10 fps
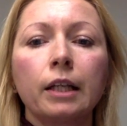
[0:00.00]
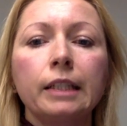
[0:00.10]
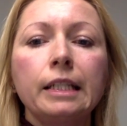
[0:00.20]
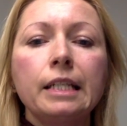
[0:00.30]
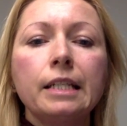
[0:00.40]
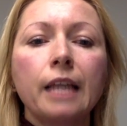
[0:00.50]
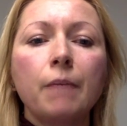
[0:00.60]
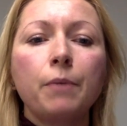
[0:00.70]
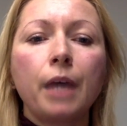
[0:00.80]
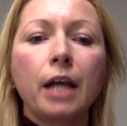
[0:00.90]
These
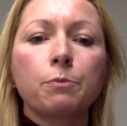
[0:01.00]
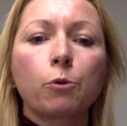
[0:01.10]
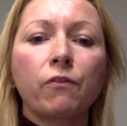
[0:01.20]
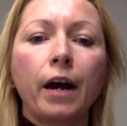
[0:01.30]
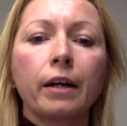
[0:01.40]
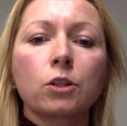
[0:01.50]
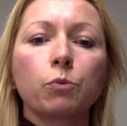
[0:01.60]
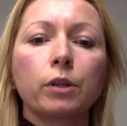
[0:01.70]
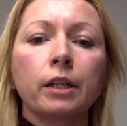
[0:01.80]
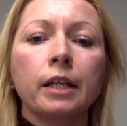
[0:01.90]
KPIs provide us
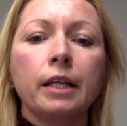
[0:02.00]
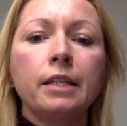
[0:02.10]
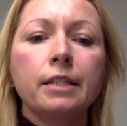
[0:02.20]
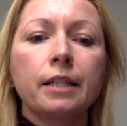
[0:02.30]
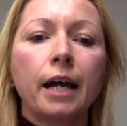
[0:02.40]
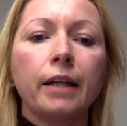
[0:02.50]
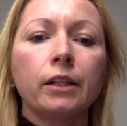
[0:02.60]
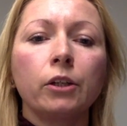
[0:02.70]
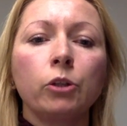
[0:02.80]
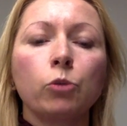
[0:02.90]
with an insight
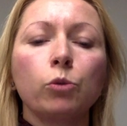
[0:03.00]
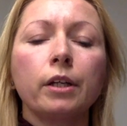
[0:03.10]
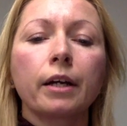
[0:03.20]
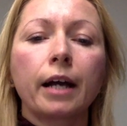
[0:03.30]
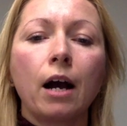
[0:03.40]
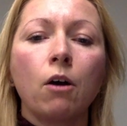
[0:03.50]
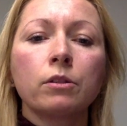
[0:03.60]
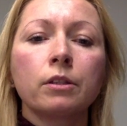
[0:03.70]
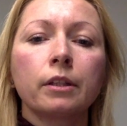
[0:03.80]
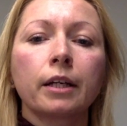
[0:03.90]
into the
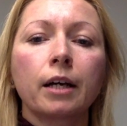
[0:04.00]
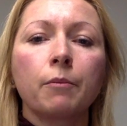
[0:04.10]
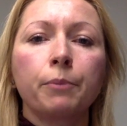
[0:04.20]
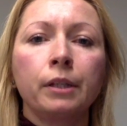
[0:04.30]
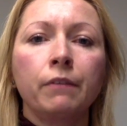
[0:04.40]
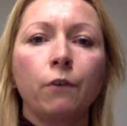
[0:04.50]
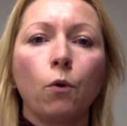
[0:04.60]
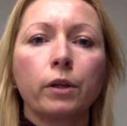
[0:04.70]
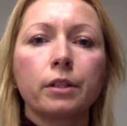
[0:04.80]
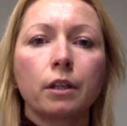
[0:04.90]
accounts the company
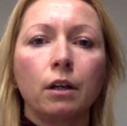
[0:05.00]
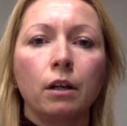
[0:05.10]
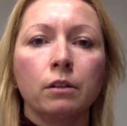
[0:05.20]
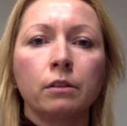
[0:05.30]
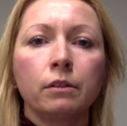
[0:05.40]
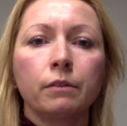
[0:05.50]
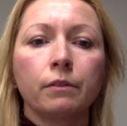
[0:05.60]
focused on